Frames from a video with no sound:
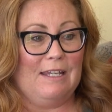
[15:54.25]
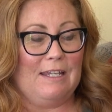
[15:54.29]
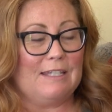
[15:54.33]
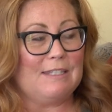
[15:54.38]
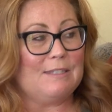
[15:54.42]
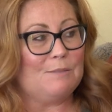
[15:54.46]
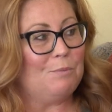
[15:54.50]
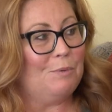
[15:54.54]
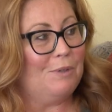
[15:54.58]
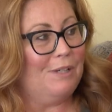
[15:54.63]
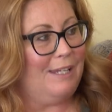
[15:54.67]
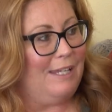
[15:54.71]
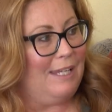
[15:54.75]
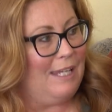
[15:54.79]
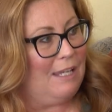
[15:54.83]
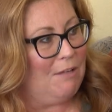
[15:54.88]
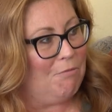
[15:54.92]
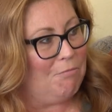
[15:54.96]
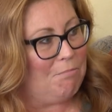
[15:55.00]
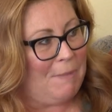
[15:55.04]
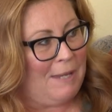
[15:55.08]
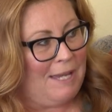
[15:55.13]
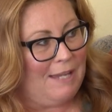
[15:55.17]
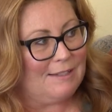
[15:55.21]
is what it
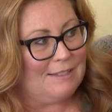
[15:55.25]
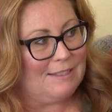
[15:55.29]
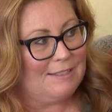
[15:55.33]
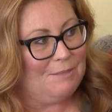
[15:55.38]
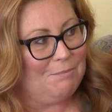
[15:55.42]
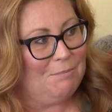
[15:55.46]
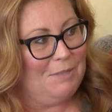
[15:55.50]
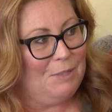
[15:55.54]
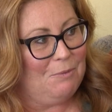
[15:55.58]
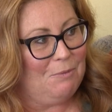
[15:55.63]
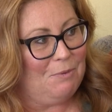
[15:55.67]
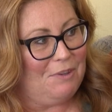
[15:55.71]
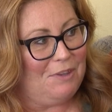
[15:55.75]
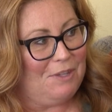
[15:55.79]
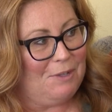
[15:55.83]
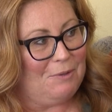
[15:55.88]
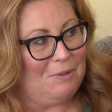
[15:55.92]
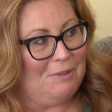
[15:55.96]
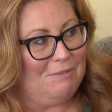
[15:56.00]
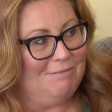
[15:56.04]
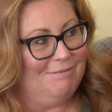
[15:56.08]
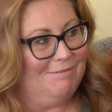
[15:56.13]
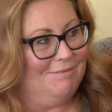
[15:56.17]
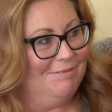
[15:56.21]
gave back to me
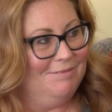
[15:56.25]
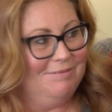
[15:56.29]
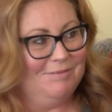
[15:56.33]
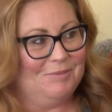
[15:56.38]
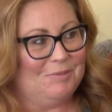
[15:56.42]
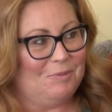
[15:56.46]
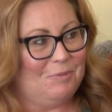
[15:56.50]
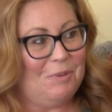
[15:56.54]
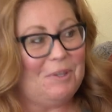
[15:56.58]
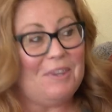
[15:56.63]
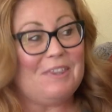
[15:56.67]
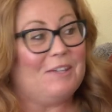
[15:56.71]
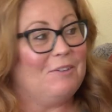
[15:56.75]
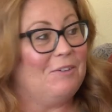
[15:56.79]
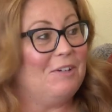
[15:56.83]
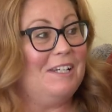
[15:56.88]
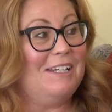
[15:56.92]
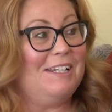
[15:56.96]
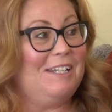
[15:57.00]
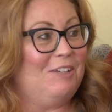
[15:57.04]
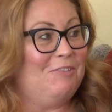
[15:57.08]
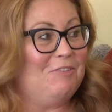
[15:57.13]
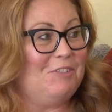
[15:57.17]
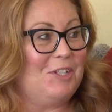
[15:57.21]
without without
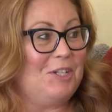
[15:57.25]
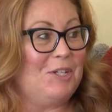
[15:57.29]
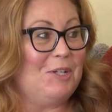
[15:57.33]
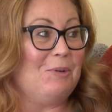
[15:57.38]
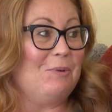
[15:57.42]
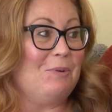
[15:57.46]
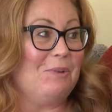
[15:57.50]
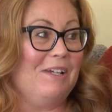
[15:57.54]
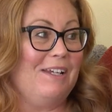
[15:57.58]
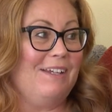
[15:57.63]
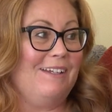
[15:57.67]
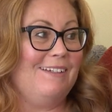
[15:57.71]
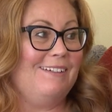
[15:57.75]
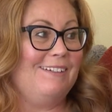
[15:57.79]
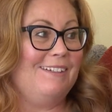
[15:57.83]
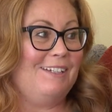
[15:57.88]
it even knowing.